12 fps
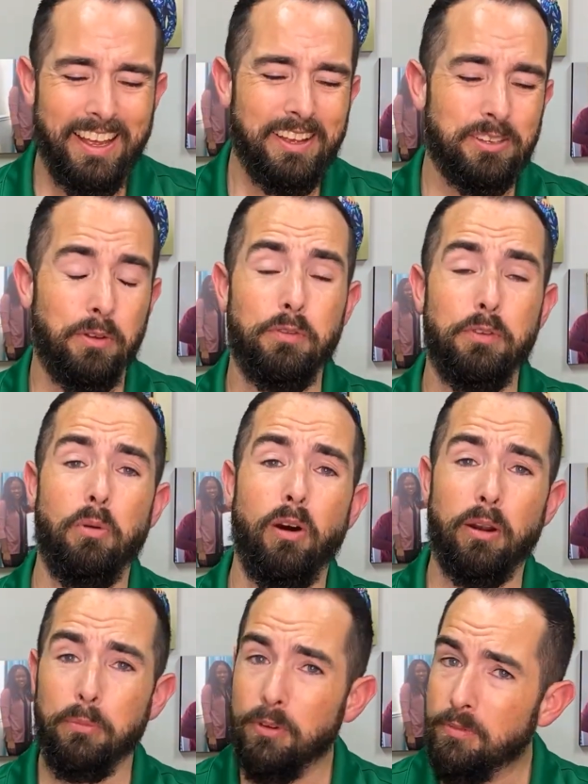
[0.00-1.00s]
So if you
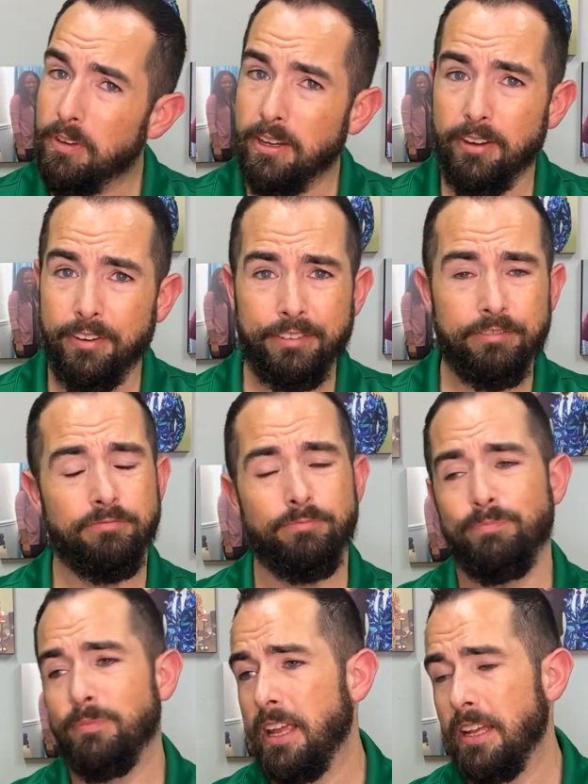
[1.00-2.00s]
are moving here,
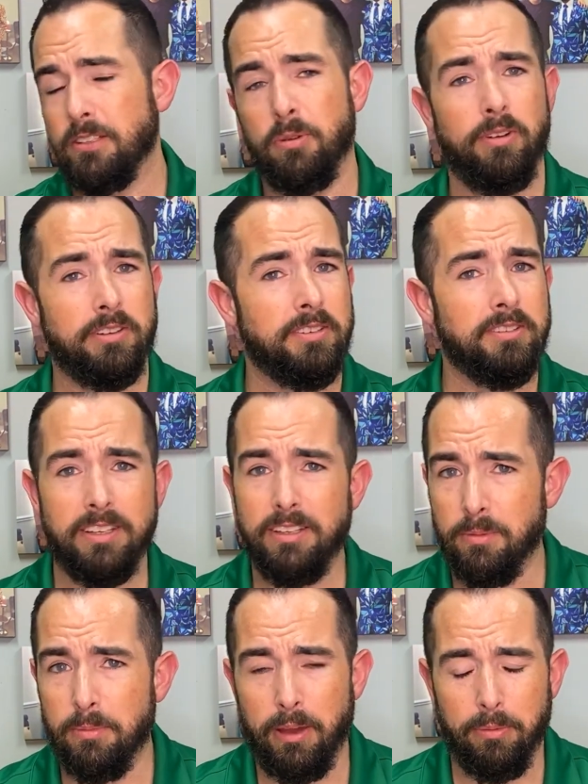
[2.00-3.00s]
got some questions, need
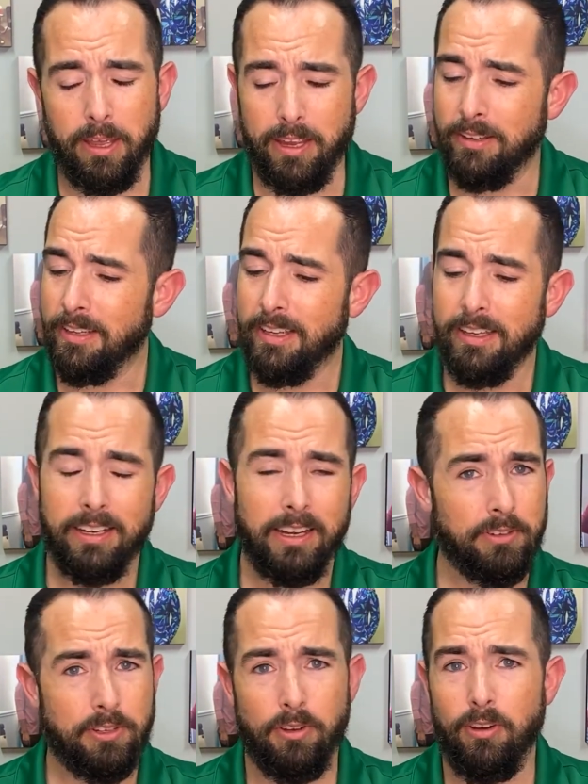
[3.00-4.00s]
some help, hey, give
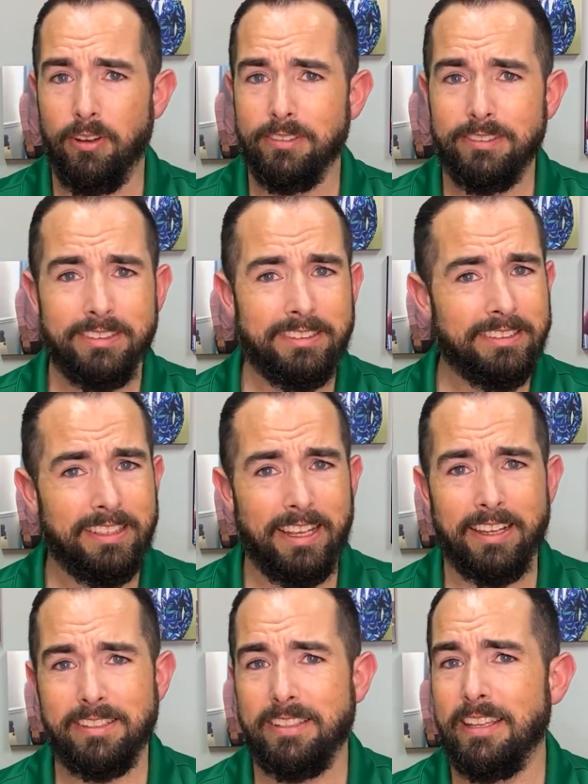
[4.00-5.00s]
us a call,
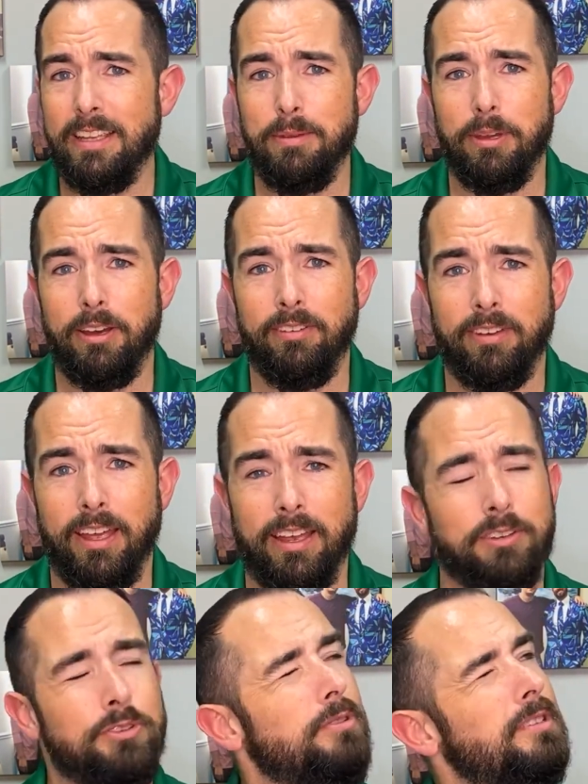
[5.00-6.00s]
text, email,
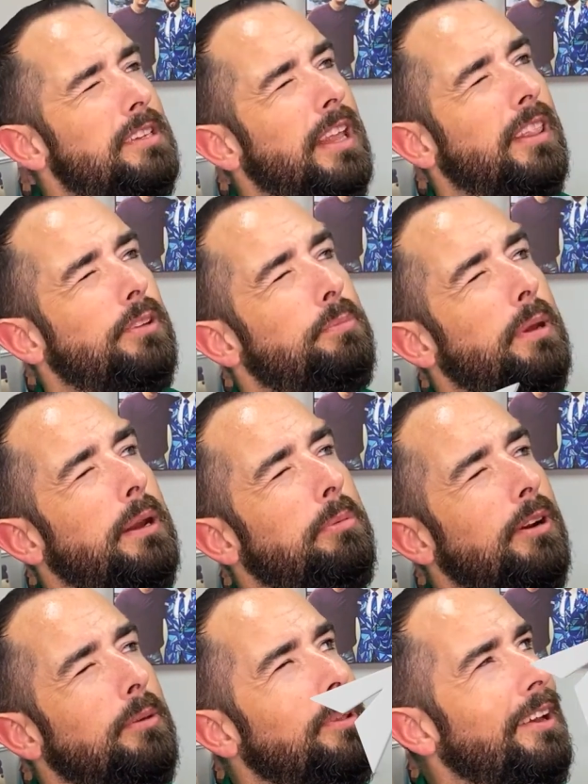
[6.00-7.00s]
heck, shoot us that little
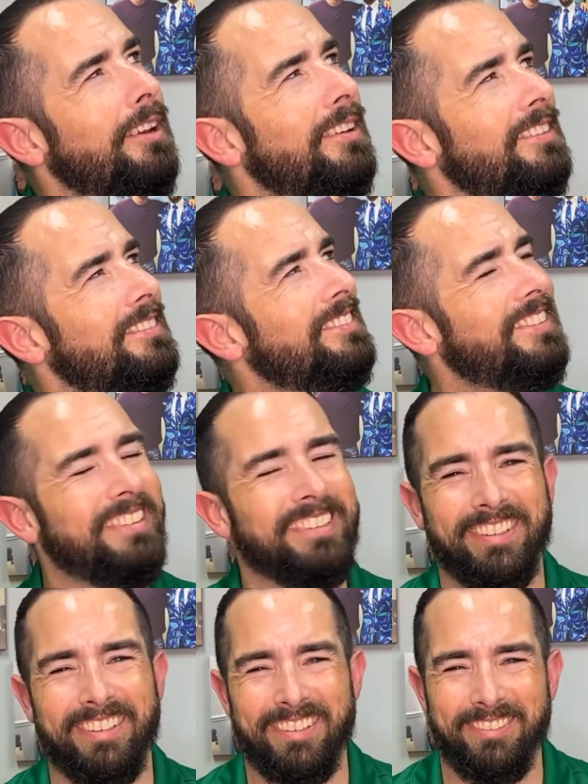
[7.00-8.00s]

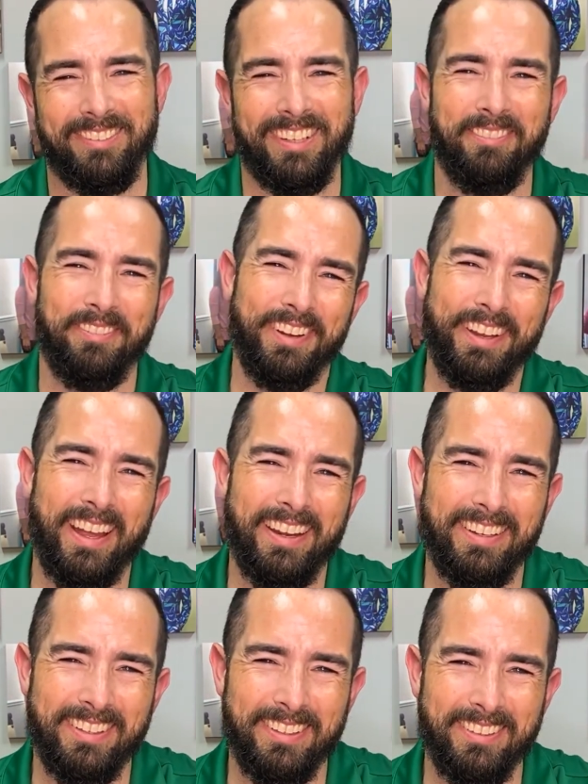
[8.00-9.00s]
airplane. Whatever you got
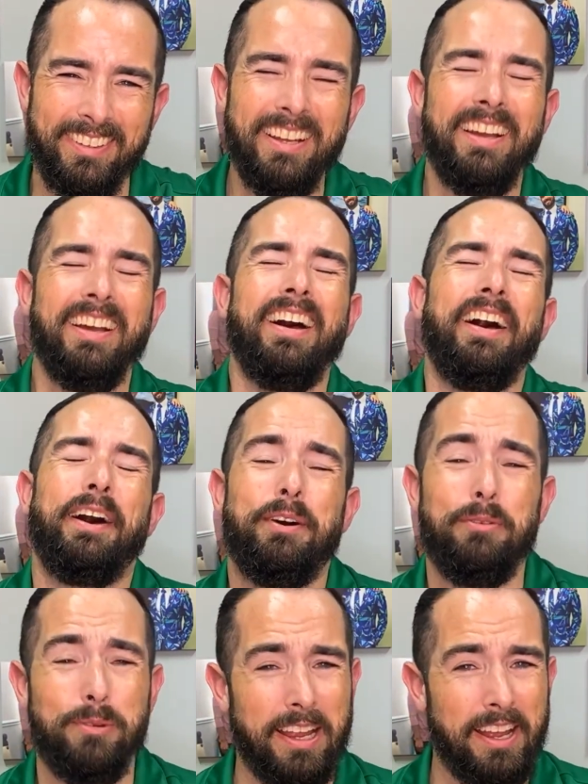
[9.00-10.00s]
to do,
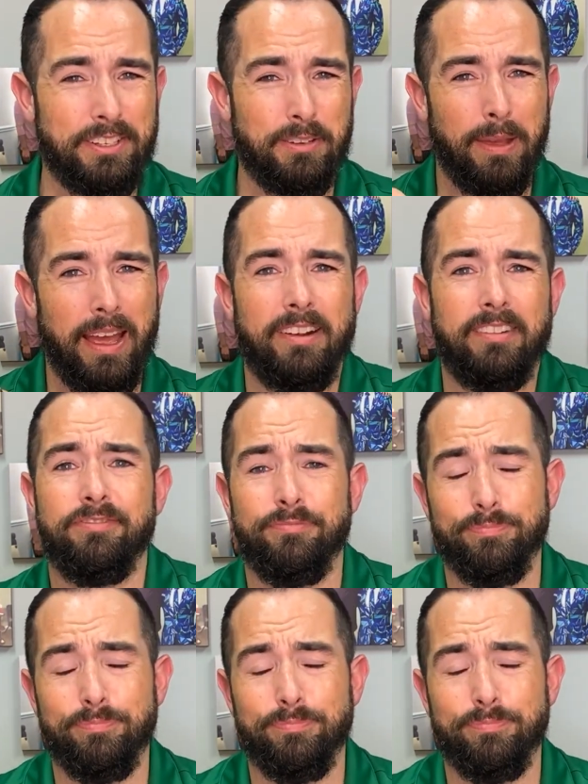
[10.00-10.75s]
we got your back.